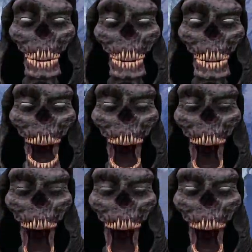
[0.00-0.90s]
I've
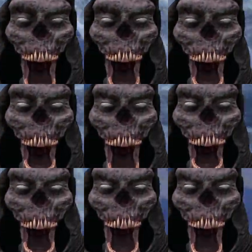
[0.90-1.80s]
always took the deeper schedule
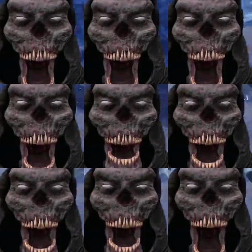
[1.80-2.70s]
change.
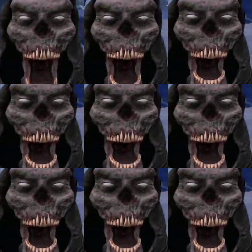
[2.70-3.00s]
Yeah, totally.